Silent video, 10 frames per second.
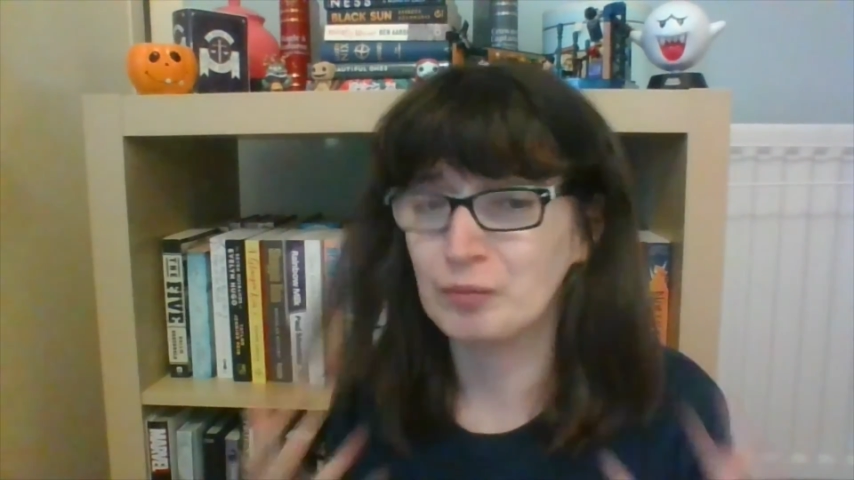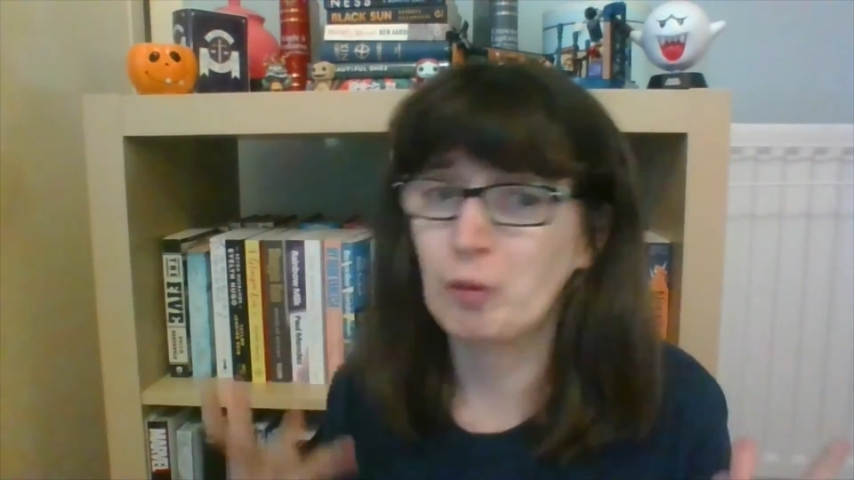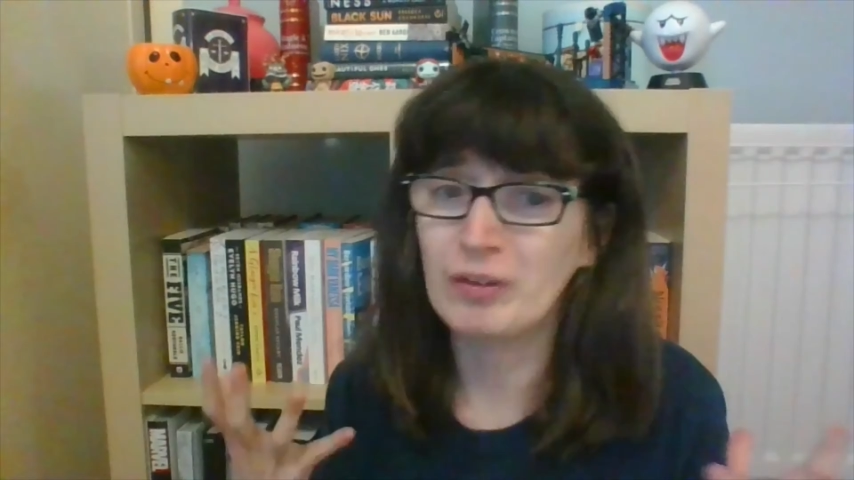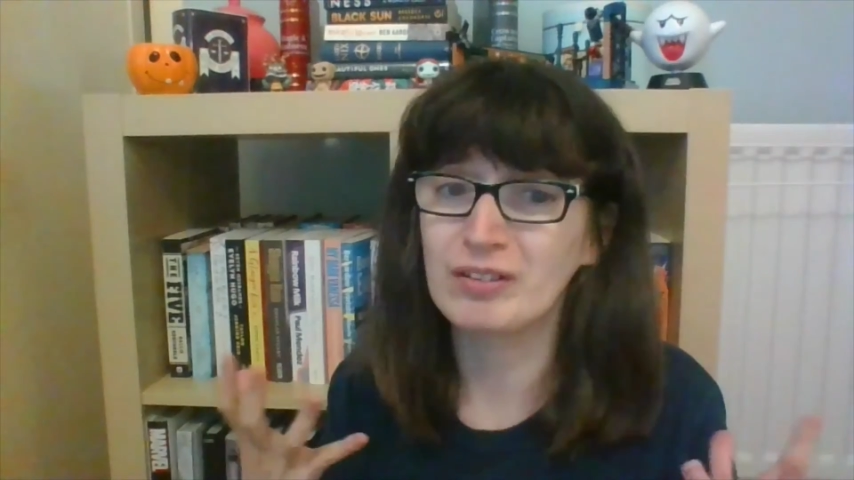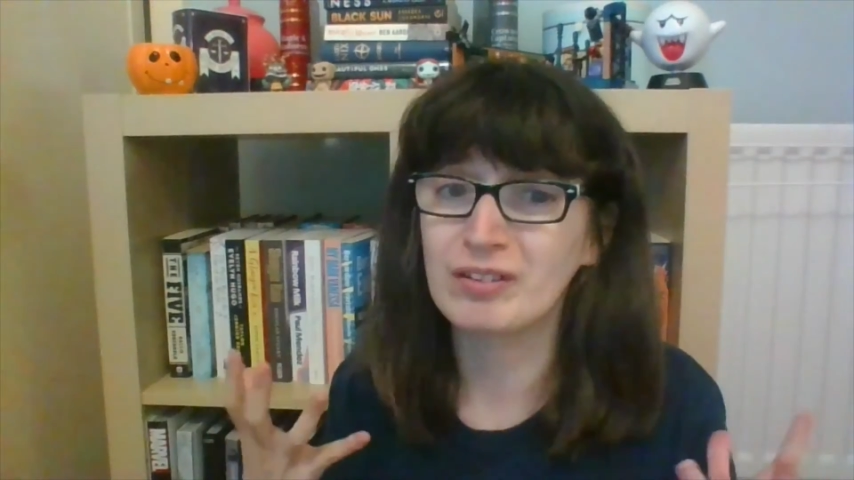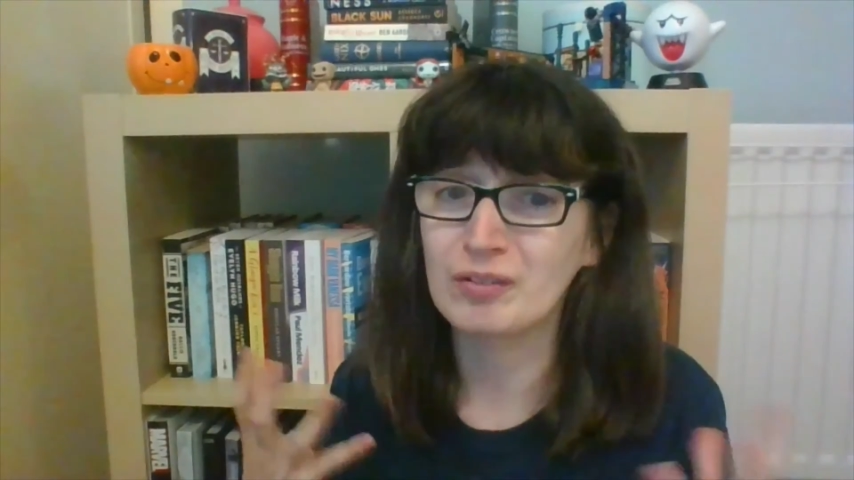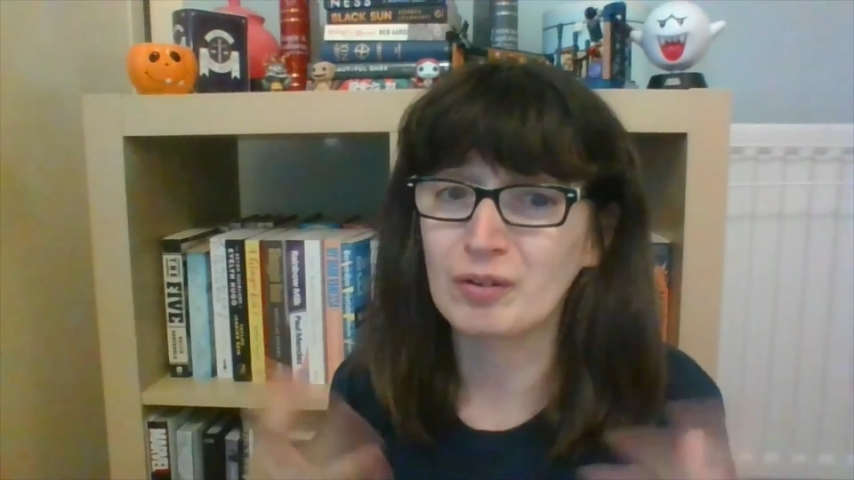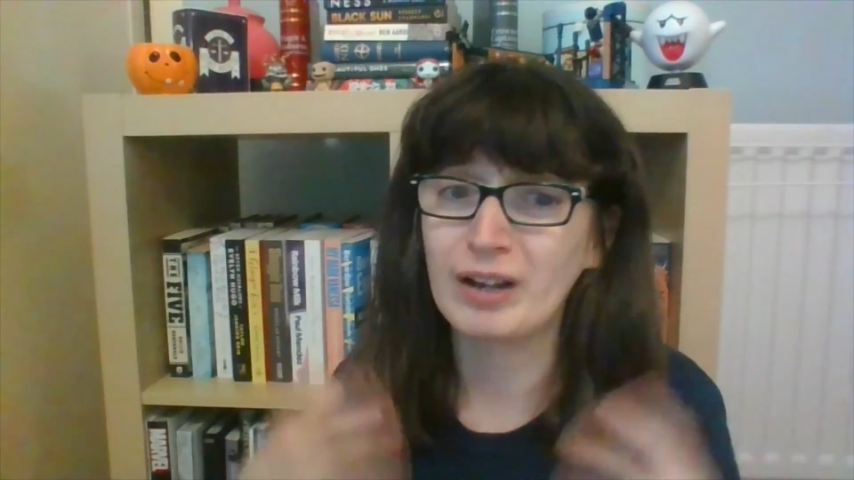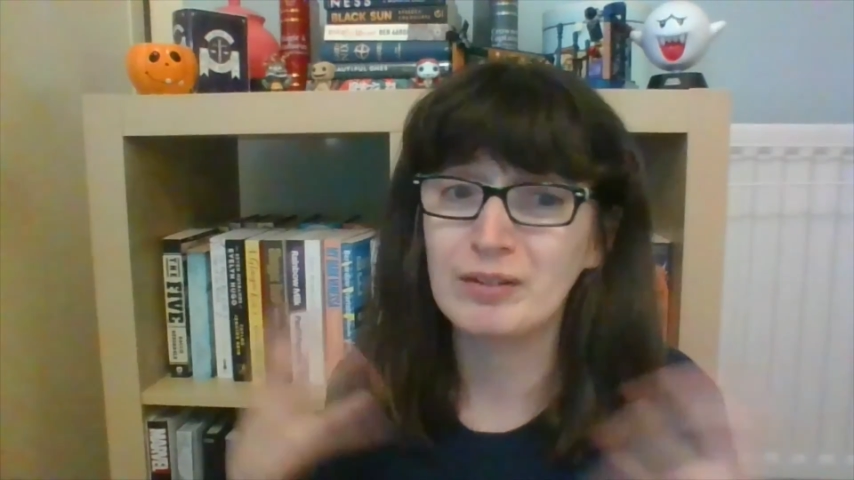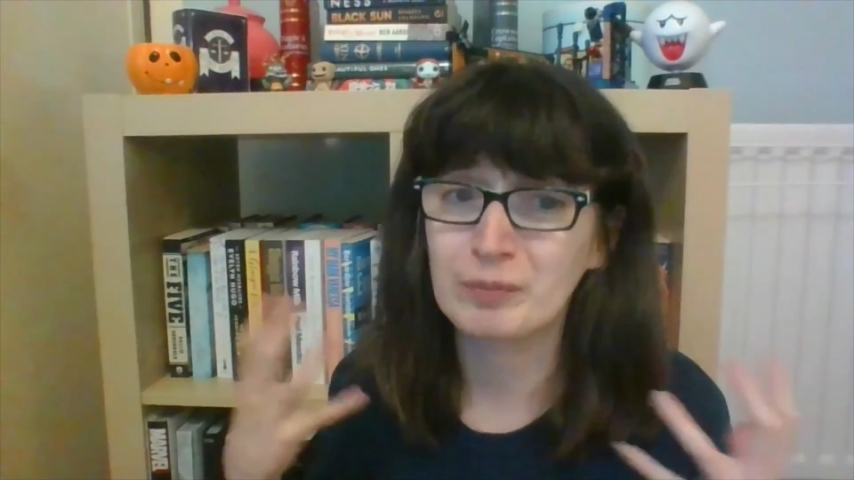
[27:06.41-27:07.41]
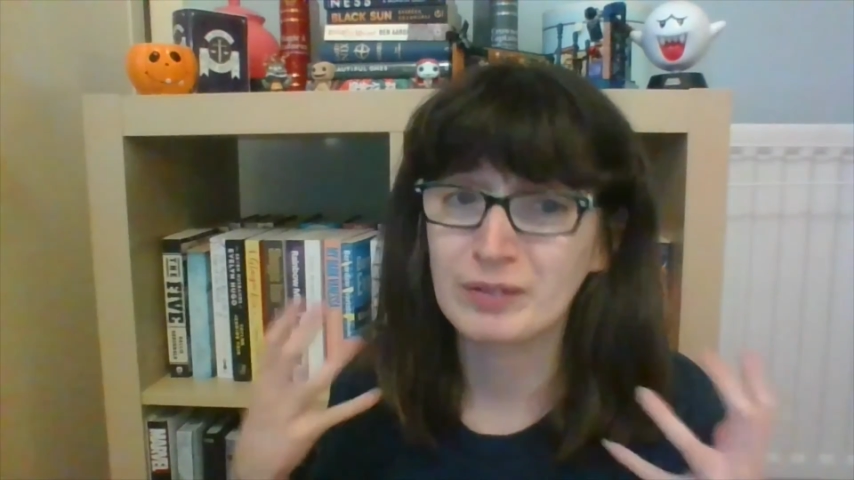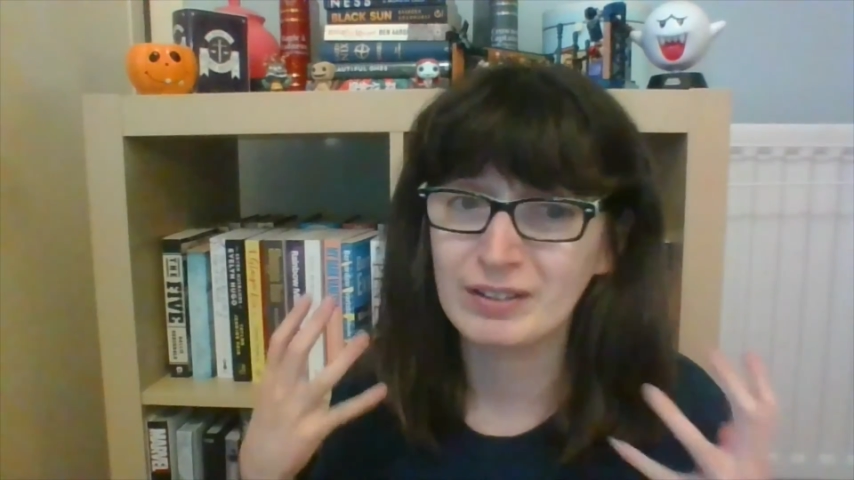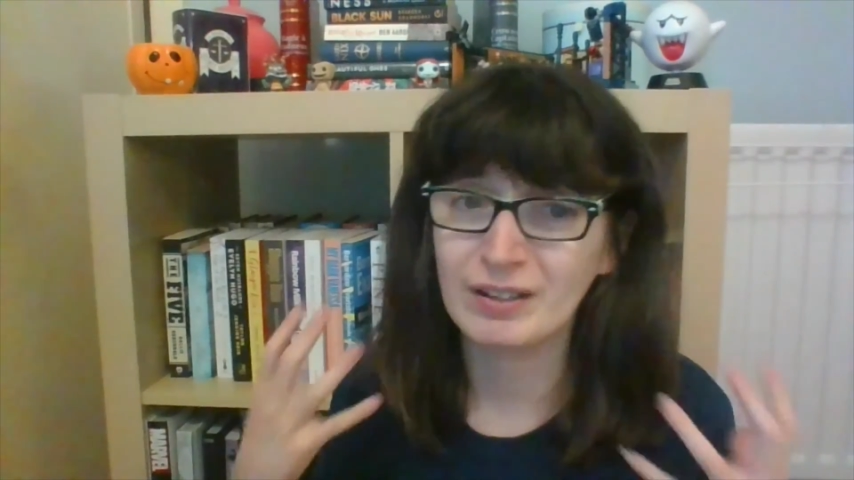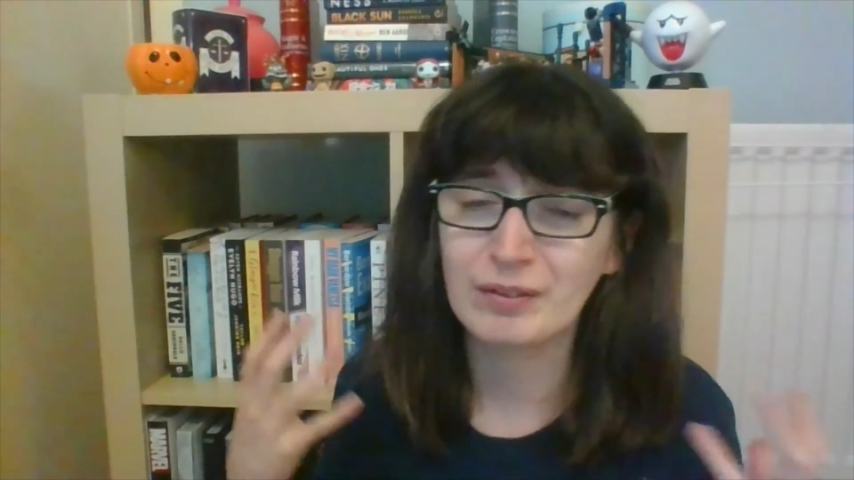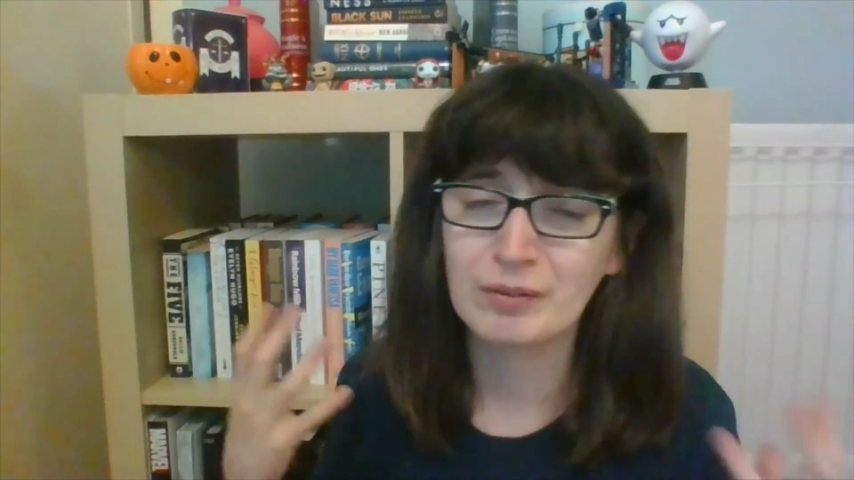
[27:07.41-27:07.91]
want to subscribe,
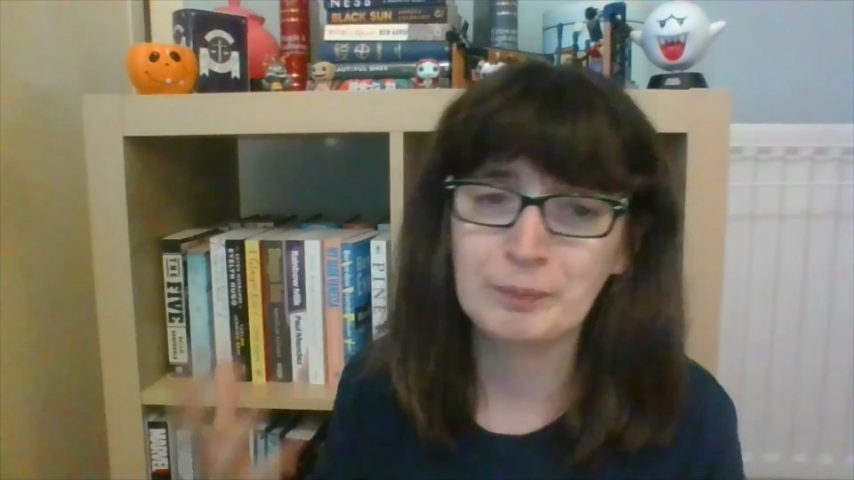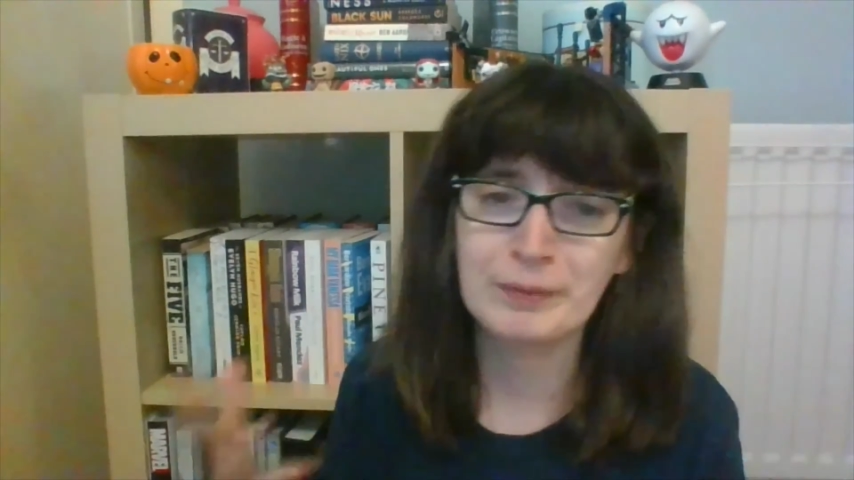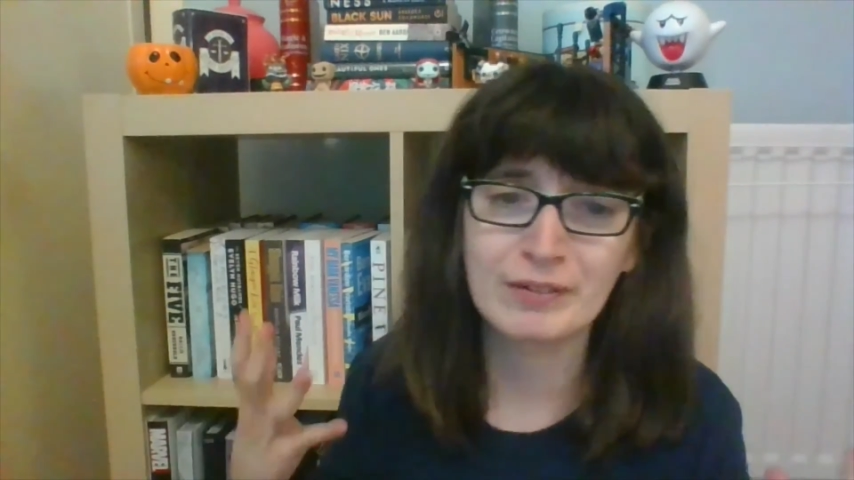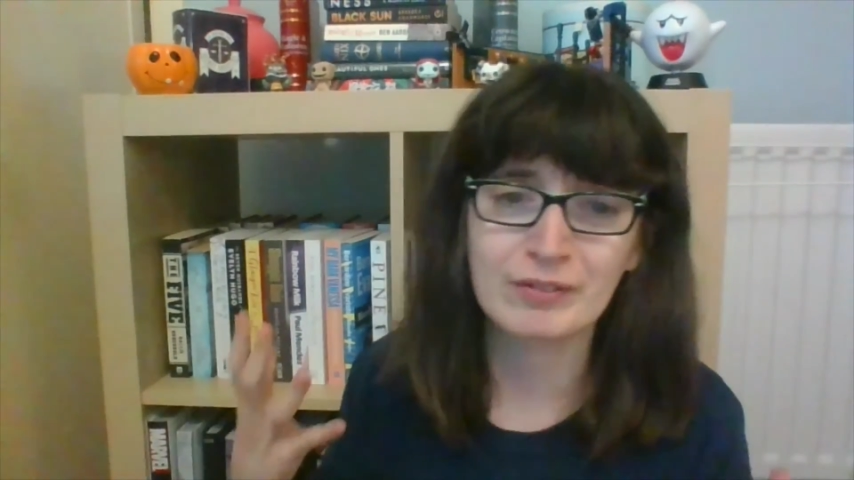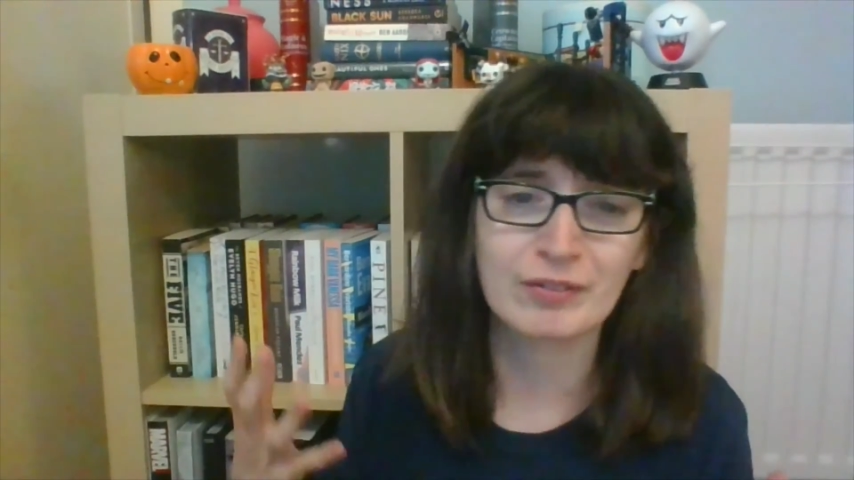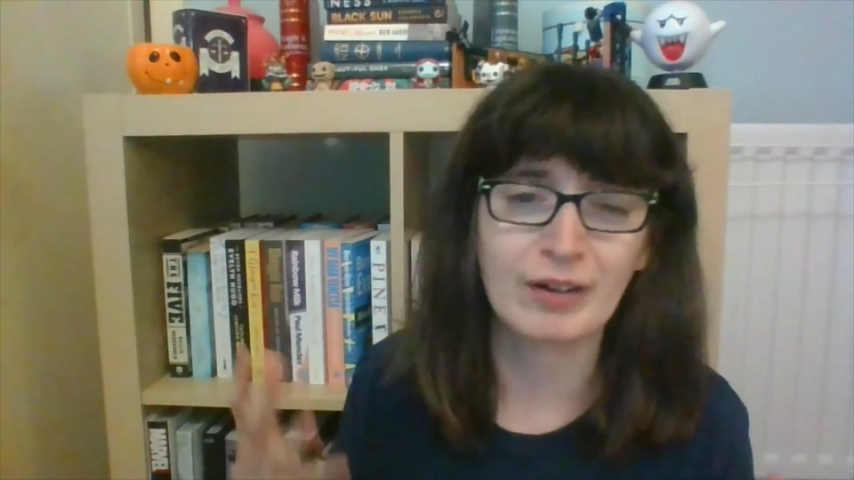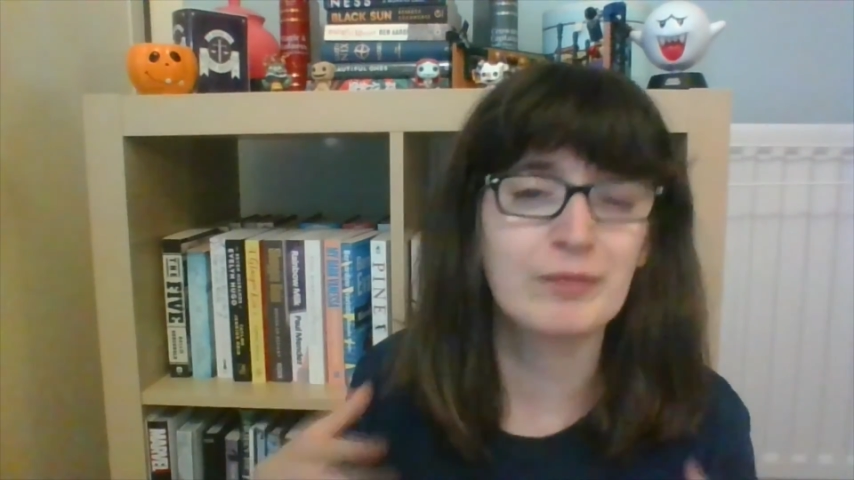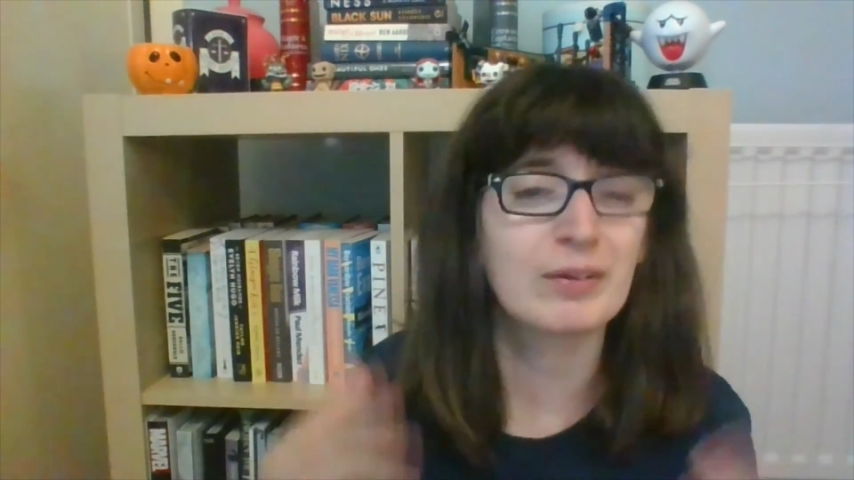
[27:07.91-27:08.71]
please subscribe.